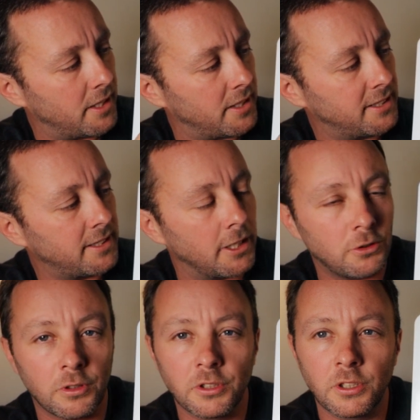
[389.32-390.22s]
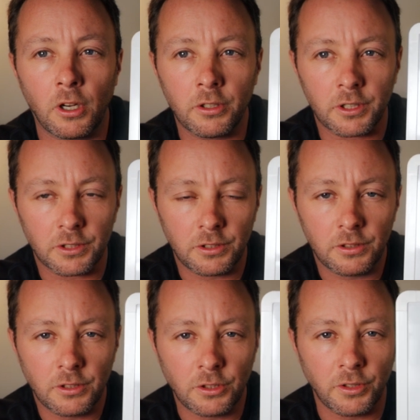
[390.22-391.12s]
the central sulcus.
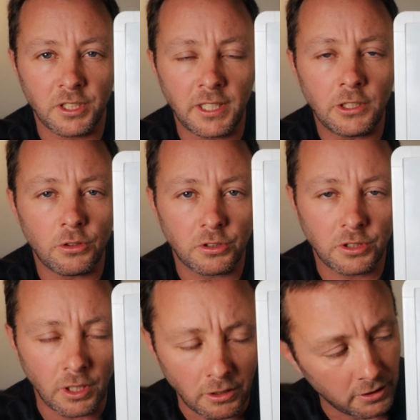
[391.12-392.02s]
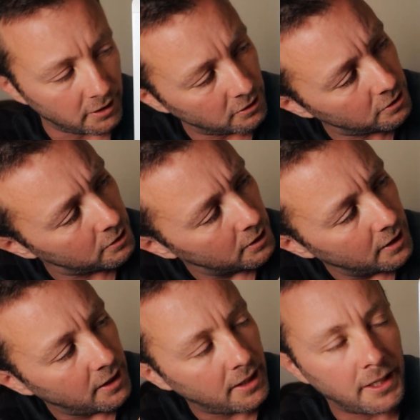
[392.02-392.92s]
So the central sulcus
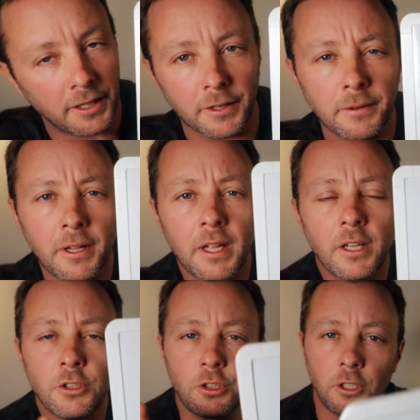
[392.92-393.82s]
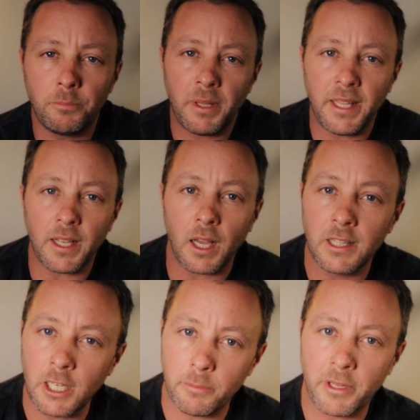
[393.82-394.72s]
here should be a
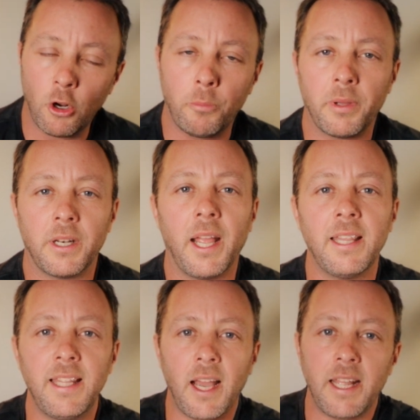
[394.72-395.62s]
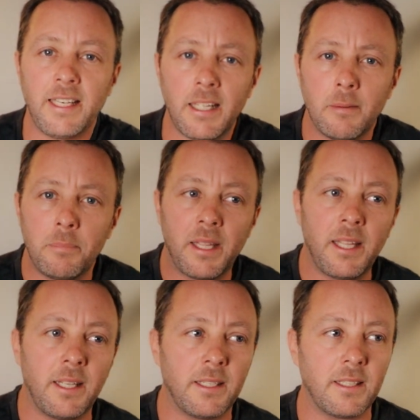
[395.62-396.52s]
little bit open. And the idea
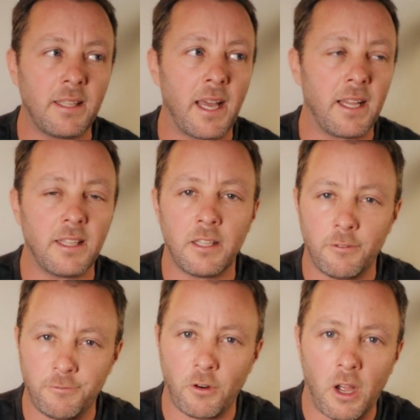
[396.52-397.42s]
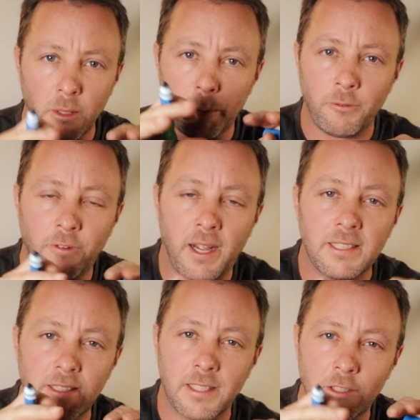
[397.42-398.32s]
being that the frog
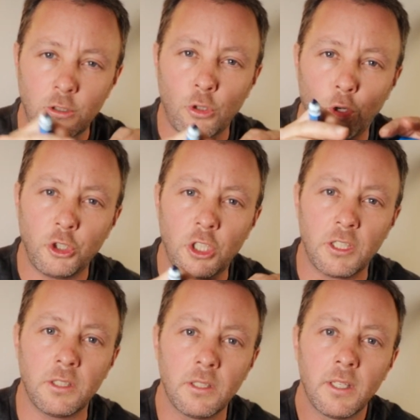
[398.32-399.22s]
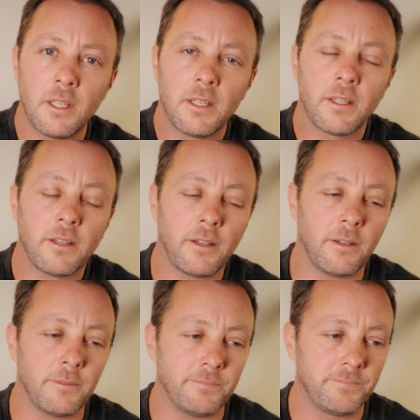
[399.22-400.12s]
provides this cushion
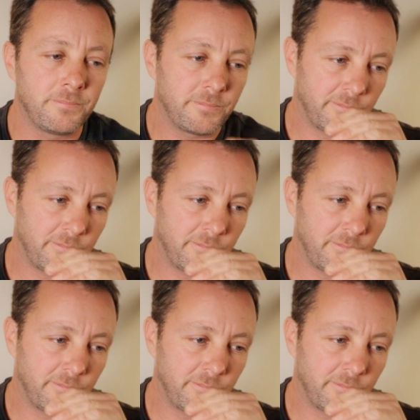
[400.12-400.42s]
and